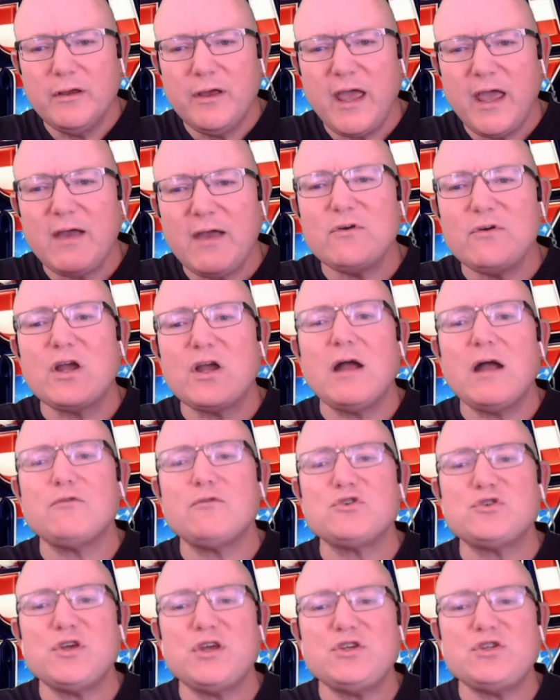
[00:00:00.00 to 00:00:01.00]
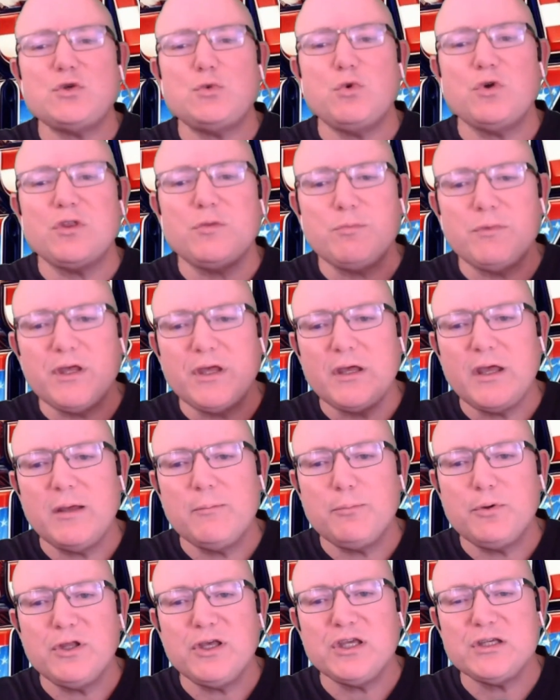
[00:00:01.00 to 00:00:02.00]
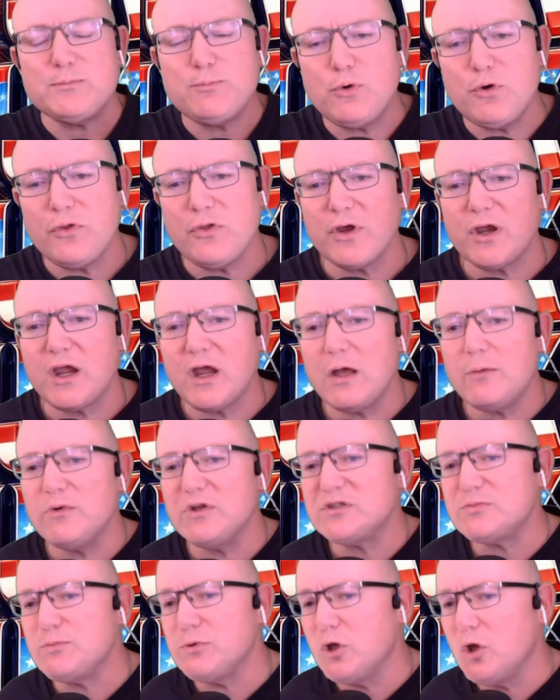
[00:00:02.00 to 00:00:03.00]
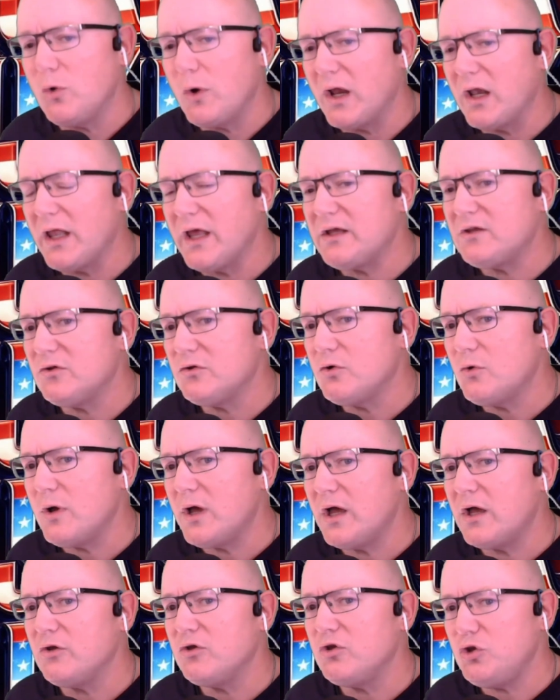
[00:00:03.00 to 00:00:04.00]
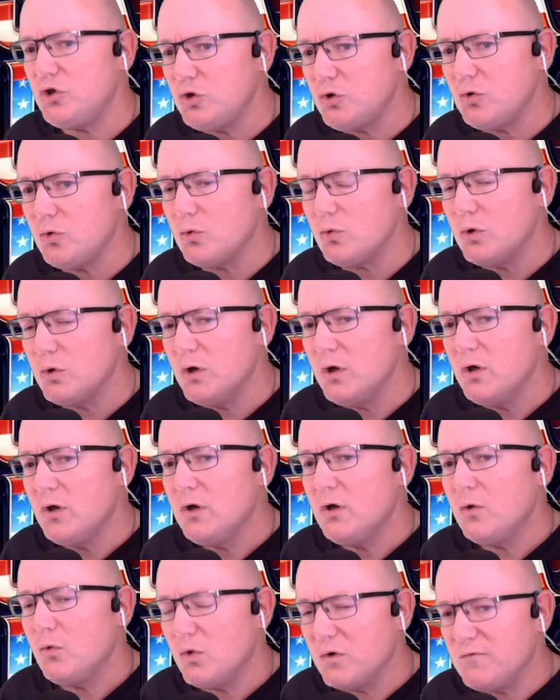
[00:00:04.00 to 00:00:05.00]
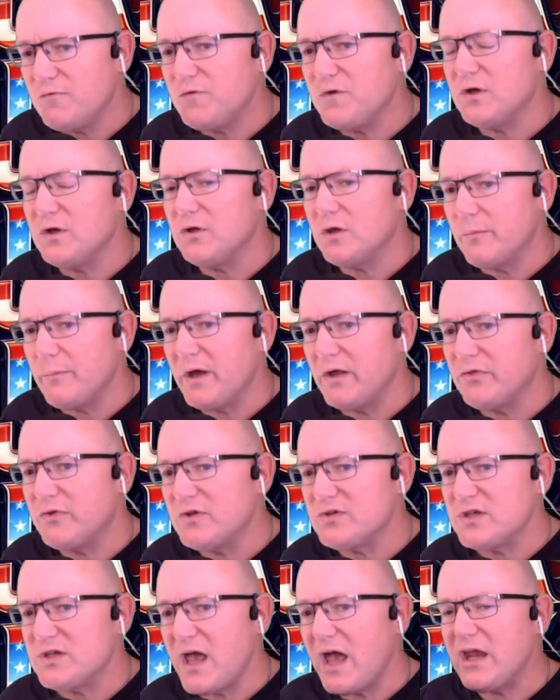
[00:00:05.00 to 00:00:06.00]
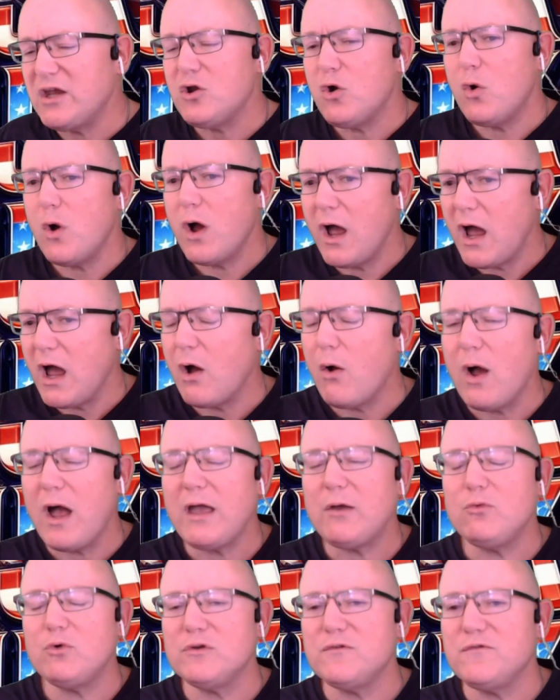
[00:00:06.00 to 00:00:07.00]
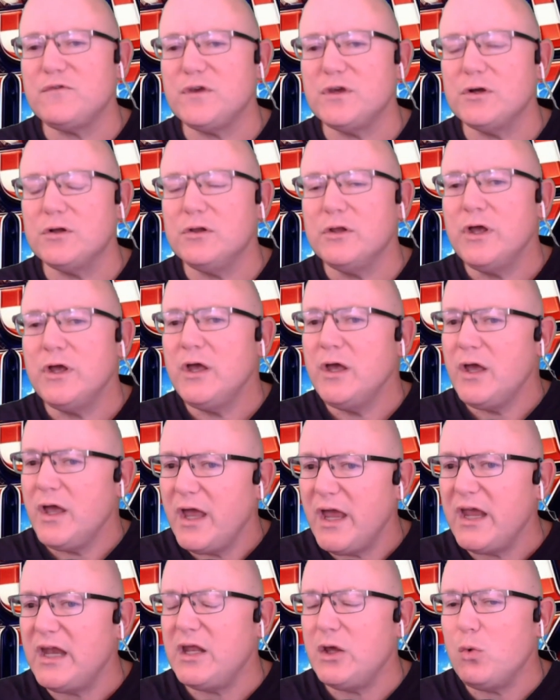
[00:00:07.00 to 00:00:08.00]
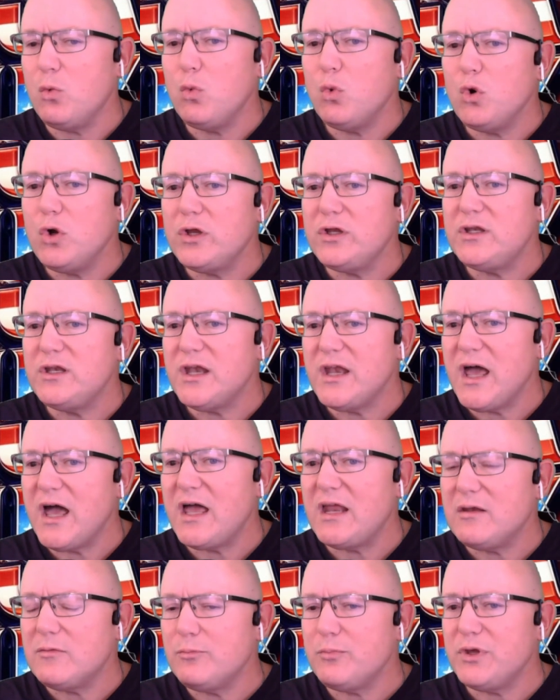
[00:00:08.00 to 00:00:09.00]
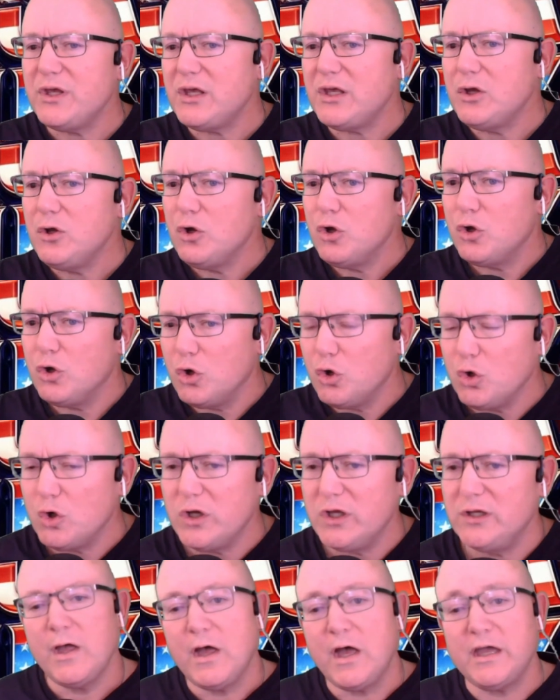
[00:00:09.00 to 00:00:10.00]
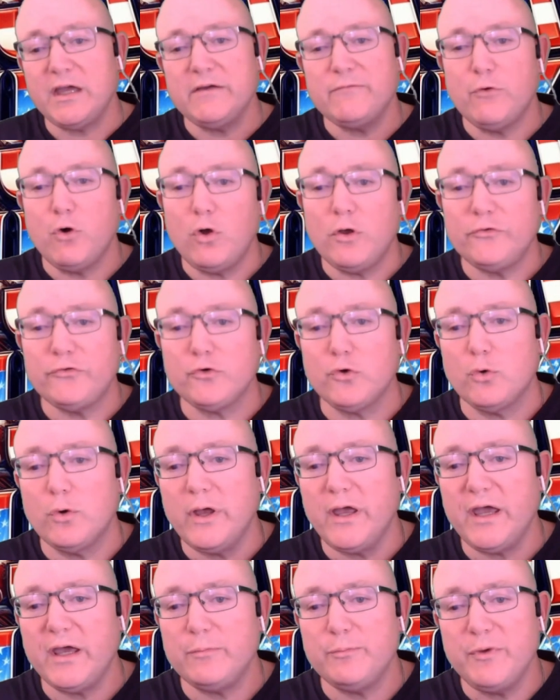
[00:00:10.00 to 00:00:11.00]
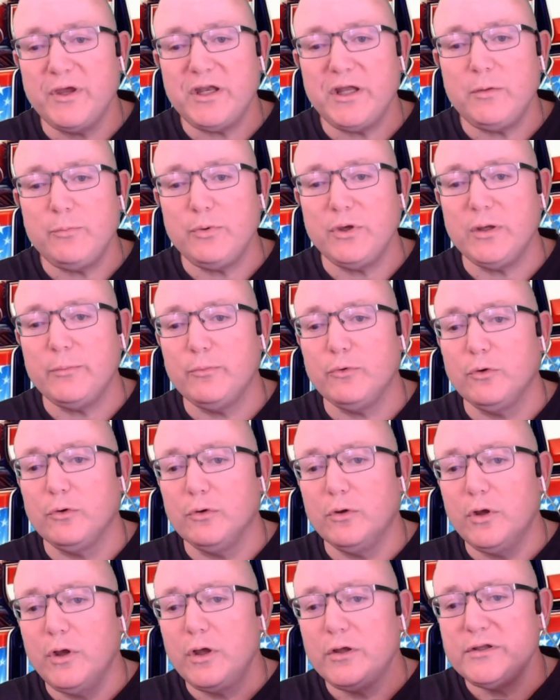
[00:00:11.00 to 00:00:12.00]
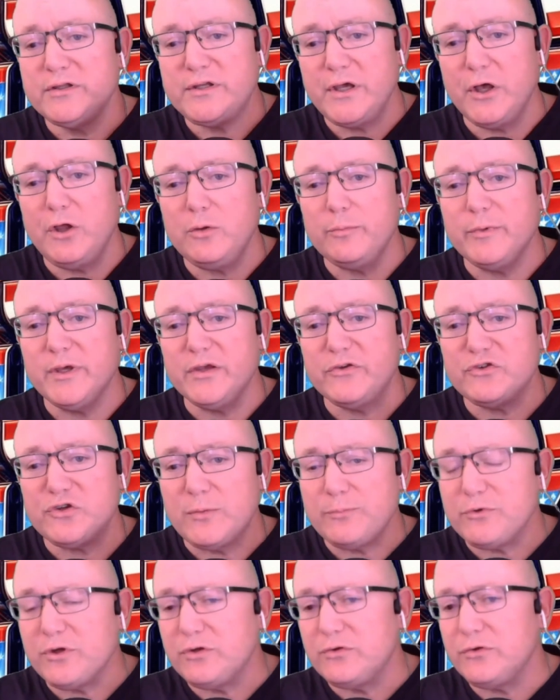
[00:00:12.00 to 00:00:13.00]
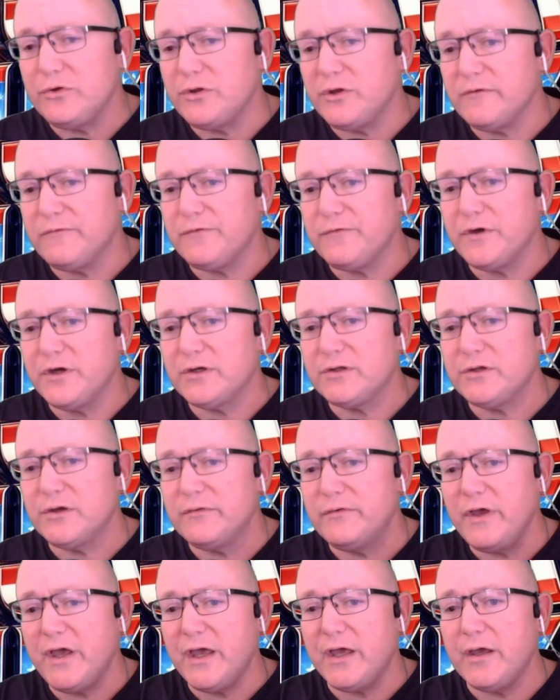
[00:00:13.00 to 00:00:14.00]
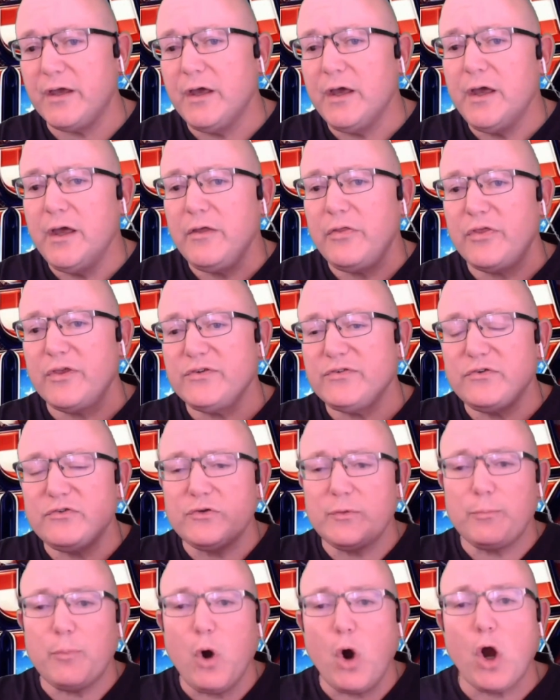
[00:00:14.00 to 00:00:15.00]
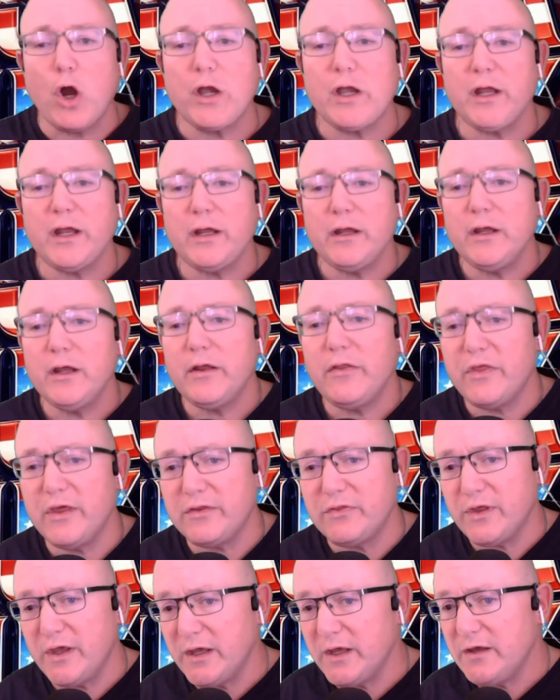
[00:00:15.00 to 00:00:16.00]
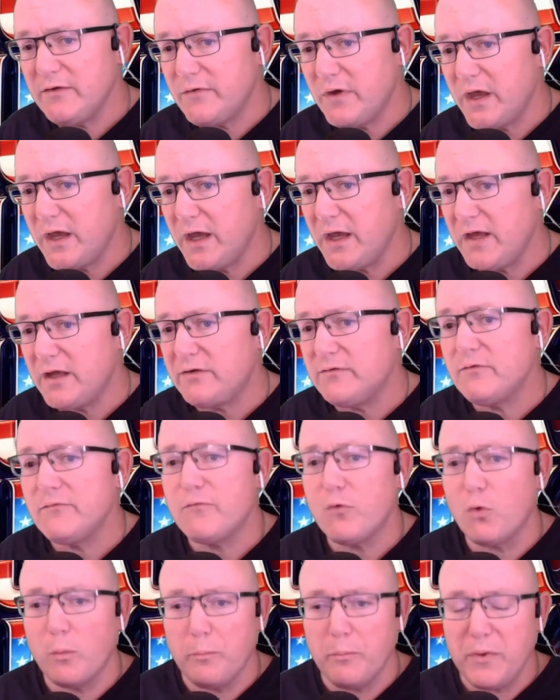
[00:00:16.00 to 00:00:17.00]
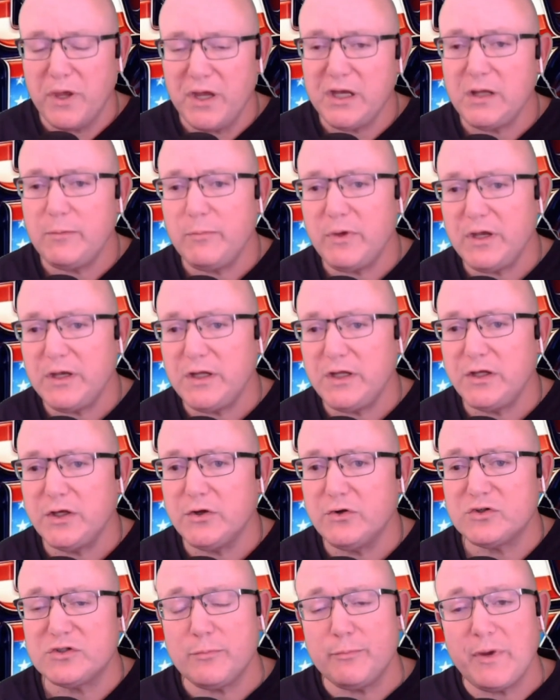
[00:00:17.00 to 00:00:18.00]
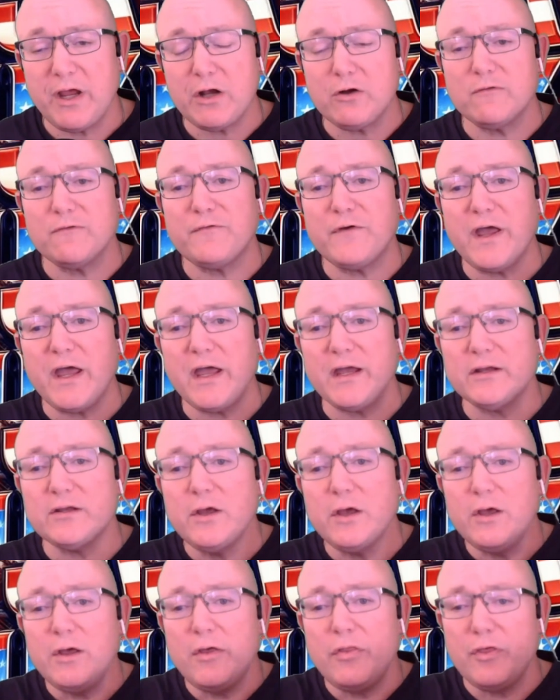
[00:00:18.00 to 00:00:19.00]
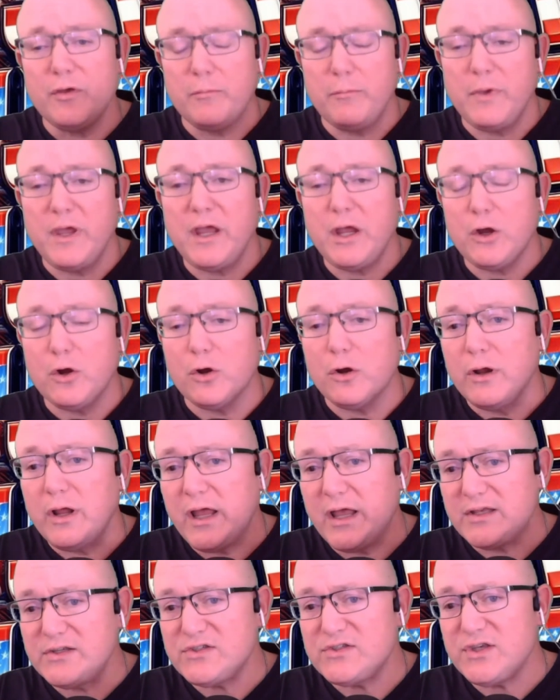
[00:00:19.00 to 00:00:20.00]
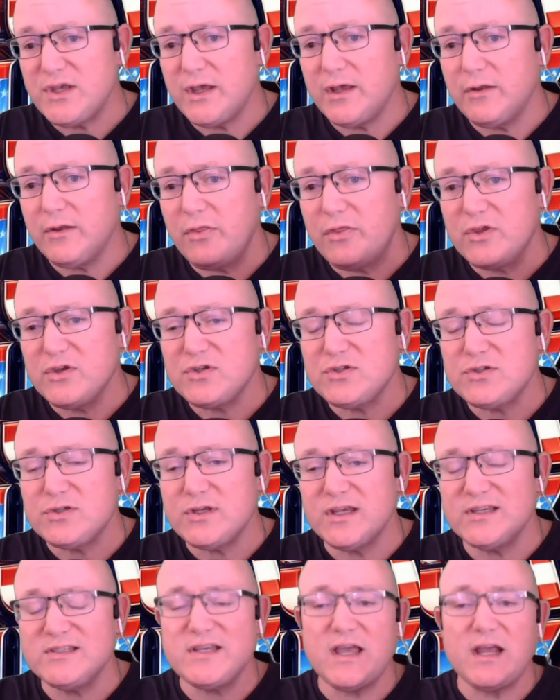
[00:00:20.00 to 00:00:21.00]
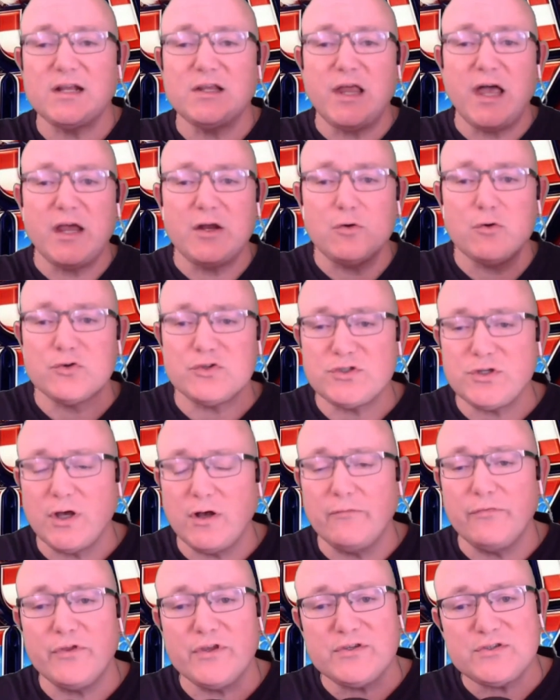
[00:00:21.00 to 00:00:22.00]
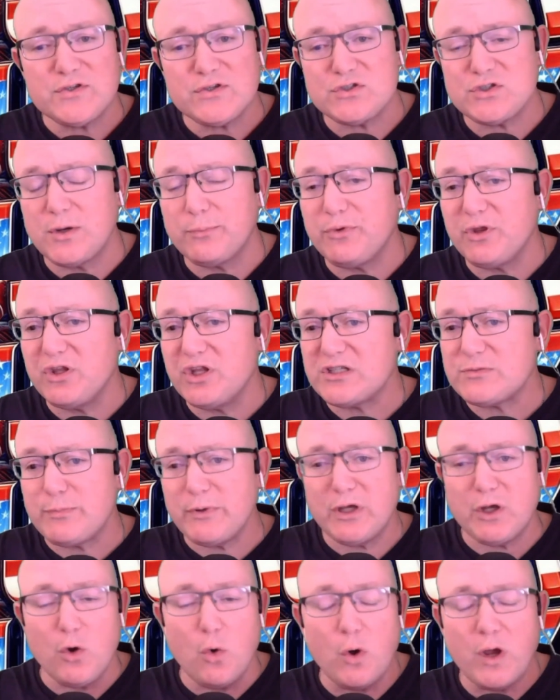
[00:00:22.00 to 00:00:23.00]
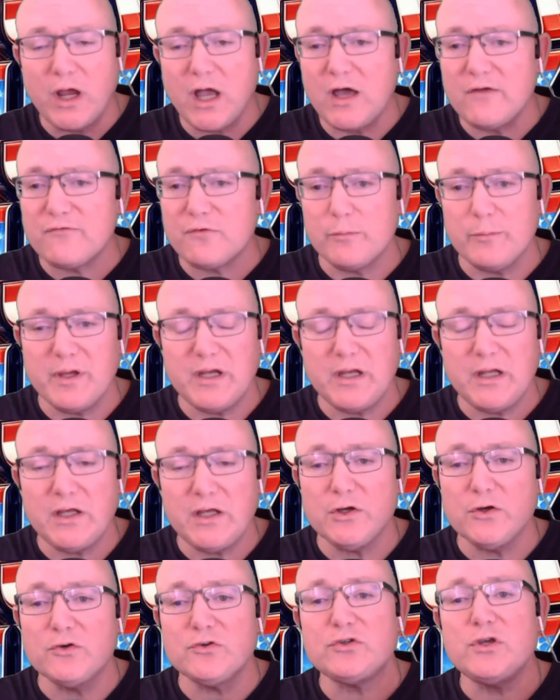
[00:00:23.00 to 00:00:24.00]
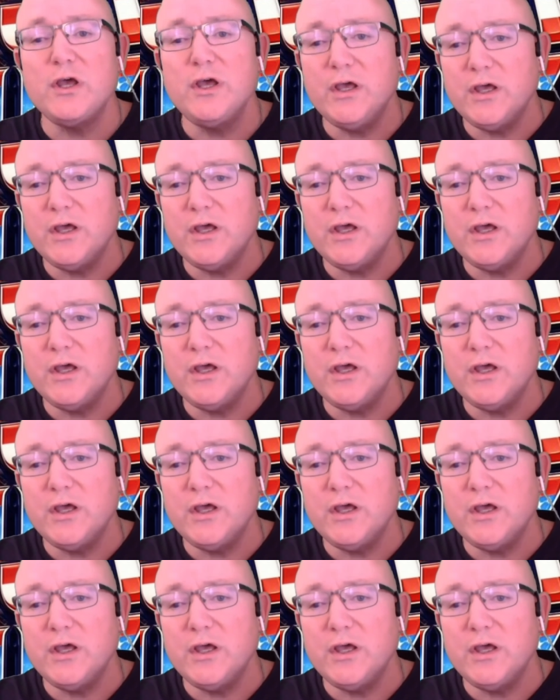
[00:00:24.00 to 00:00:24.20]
have a conversation with me and please put in the comments below. I'd like to know how you would feel about this. I know how I would feel, and it would not be good. I have also had many people tell me something to the effect of, hey, this is a party that they have had for many, many years. As a matter of fact, the mayor has said this exact line herself. This is something that's been going on for many years.